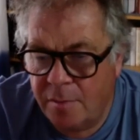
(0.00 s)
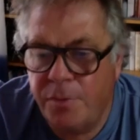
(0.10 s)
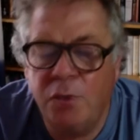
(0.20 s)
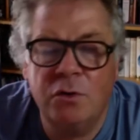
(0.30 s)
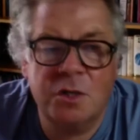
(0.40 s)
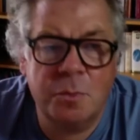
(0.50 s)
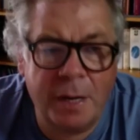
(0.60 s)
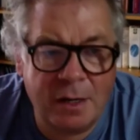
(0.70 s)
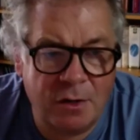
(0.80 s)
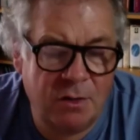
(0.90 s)
pure
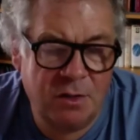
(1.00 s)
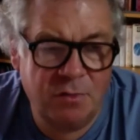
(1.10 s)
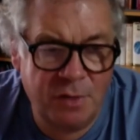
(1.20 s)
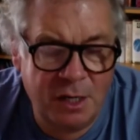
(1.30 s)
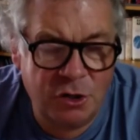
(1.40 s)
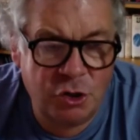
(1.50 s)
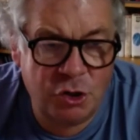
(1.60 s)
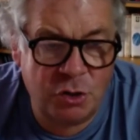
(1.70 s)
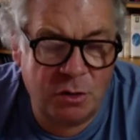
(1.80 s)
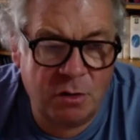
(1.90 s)
speculative
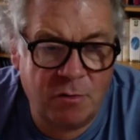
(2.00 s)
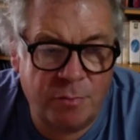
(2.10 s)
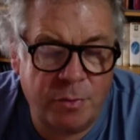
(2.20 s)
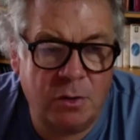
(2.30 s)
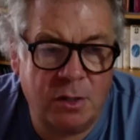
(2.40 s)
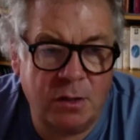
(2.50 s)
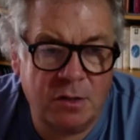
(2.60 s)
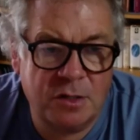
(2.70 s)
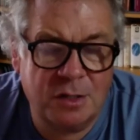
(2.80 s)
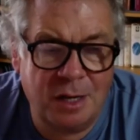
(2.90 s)
nature of
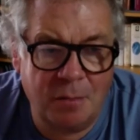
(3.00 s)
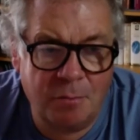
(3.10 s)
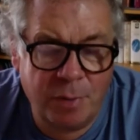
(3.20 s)
products like